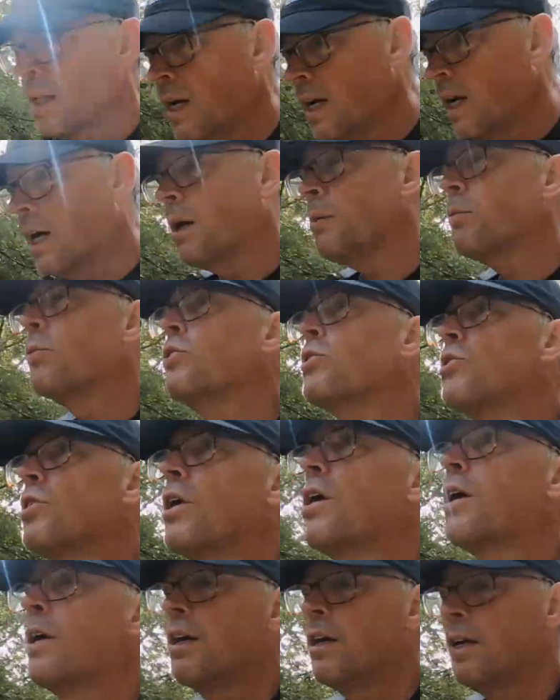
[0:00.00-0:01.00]
That was
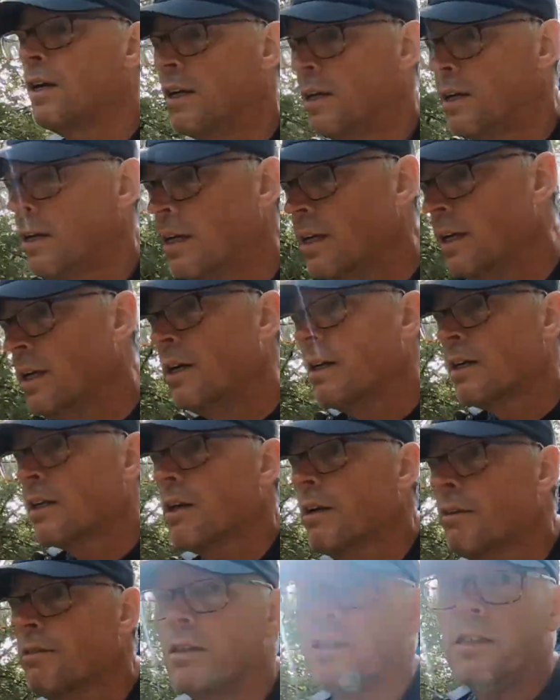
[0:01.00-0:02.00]

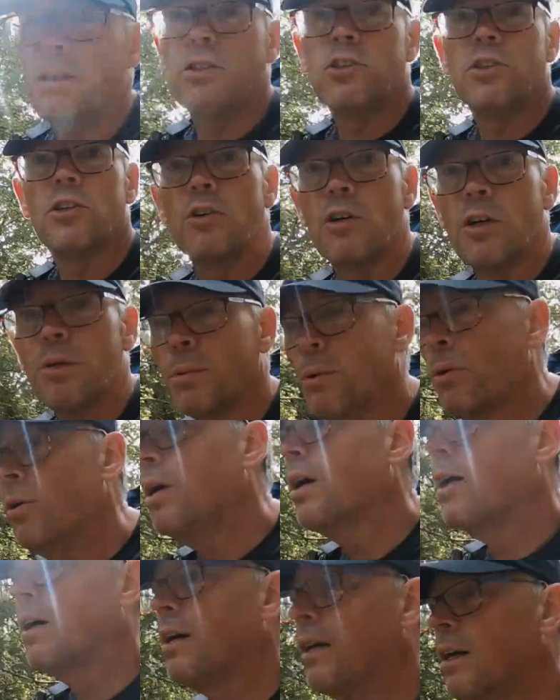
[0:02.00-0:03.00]
thoroughly enjoyable,
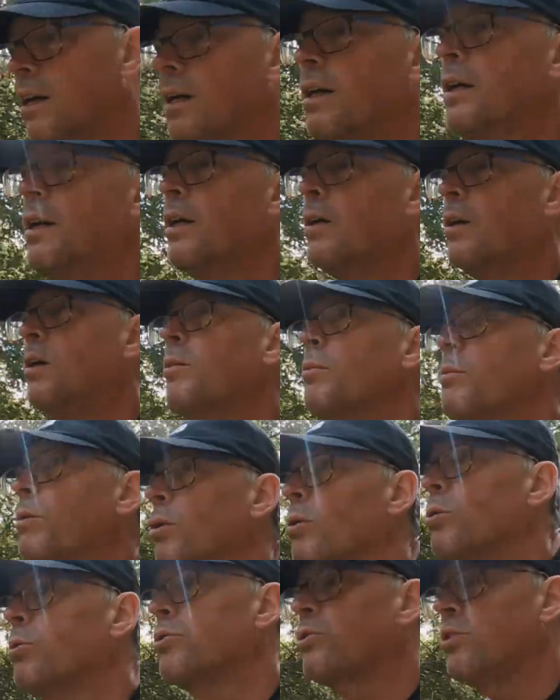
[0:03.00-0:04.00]

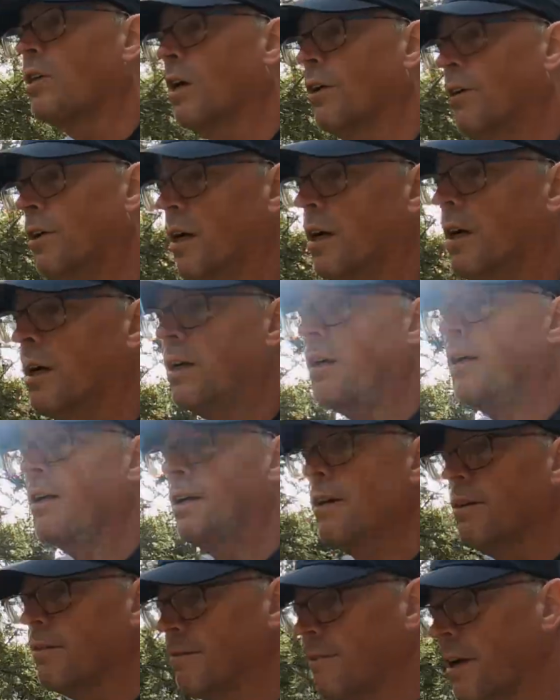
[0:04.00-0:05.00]
but also
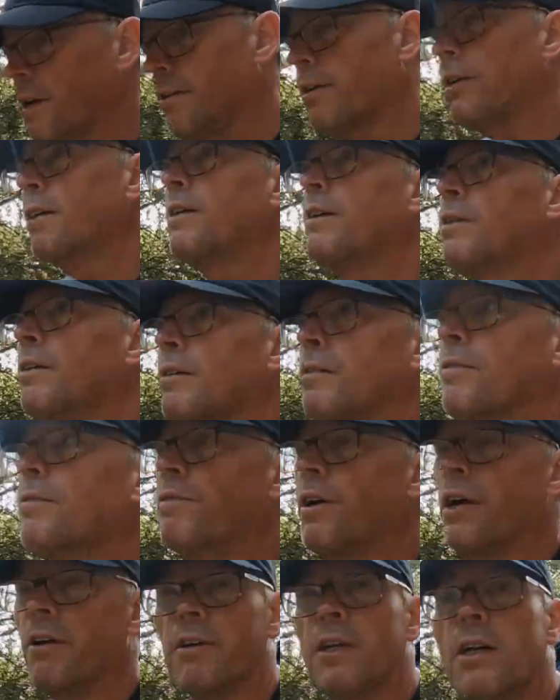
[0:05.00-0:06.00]
very,
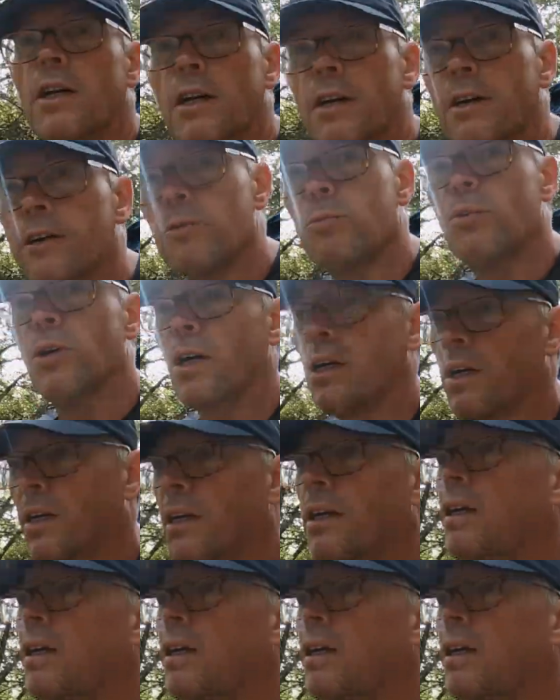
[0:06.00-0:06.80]
very hard work.